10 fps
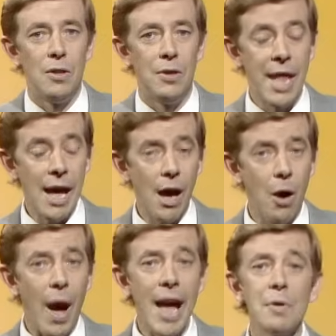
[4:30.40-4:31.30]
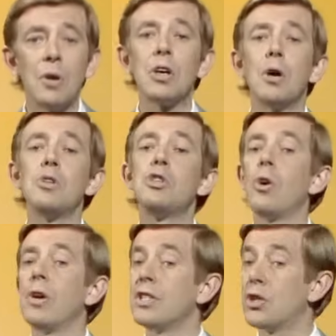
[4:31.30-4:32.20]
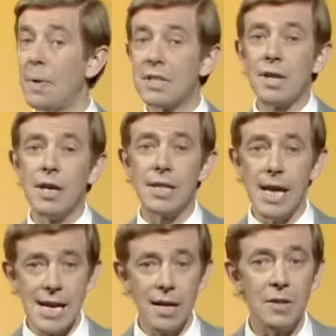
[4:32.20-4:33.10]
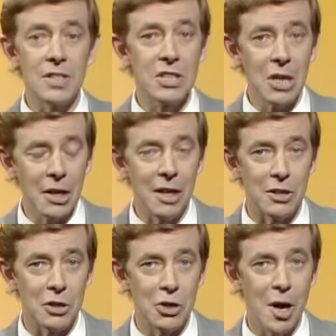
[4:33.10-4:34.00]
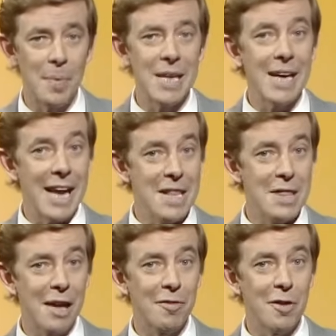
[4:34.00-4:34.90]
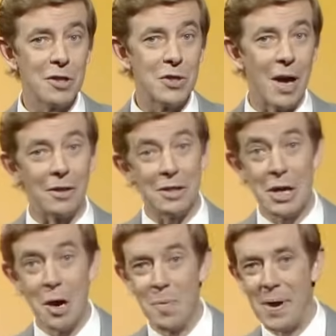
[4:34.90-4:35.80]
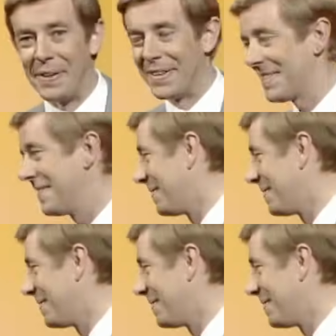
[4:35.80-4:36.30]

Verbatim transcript: Now, I'm going to go and join Switzerland, England, Scotland, and Germany in that first round. Come with us.